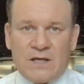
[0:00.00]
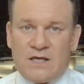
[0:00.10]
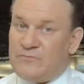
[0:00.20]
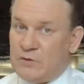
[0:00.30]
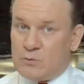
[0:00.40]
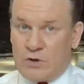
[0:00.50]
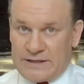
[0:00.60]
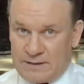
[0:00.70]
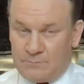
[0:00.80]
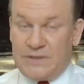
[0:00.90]
If you want
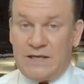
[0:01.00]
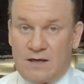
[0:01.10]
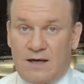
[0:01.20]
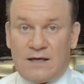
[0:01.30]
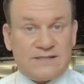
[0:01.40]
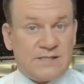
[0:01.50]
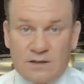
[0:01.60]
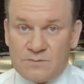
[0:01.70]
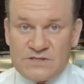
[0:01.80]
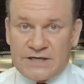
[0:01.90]
to be a
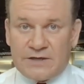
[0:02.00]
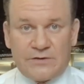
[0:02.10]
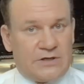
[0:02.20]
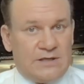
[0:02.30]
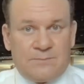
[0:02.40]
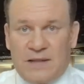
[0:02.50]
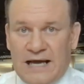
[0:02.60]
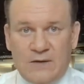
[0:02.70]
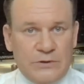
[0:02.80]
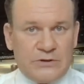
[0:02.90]
asylum seeker, you can
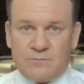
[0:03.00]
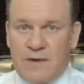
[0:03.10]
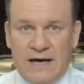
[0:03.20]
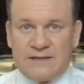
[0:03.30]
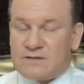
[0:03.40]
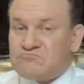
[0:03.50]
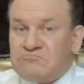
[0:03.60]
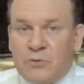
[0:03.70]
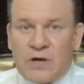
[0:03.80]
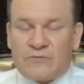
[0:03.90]
apply. We don't mind.
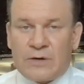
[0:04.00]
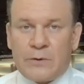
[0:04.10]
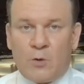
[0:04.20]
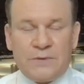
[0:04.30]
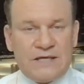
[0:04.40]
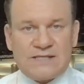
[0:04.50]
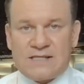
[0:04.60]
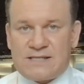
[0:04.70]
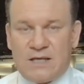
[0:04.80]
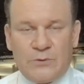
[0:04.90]
We are very open. As I
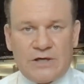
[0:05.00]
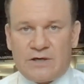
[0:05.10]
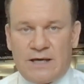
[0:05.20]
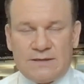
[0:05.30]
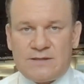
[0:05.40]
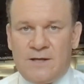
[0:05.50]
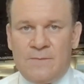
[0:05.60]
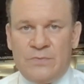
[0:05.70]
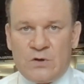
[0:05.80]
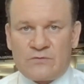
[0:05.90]
said, we are not
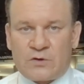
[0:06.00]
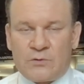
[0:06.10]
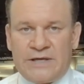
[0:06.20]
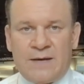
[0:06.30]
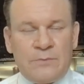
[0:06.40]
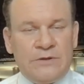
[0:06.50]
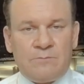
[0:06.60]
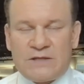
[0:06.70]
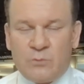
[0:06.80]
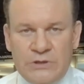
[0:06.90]
North Korea,
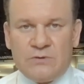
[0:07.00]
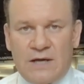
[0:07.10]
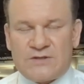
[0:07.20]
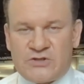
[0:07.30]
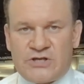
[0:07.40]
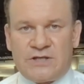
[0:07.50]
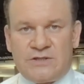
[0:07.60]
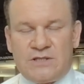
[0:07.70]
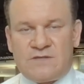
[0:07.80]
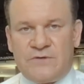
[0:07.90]
but we do not share
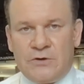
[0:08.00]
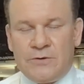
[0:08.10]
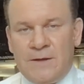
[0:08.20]
this view,